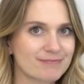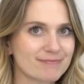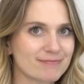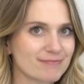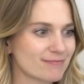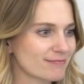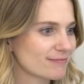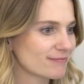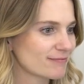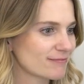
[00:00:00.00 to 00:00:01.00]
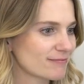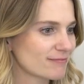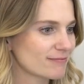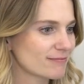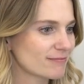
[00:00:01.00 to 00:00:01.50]

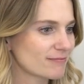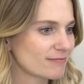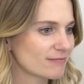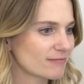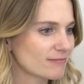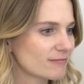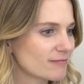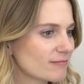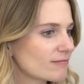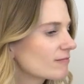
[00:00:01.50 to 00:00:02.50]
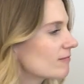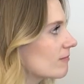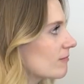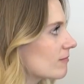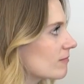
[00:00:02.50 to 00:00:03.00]

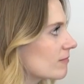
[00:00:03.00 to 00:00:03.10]
(not speaking)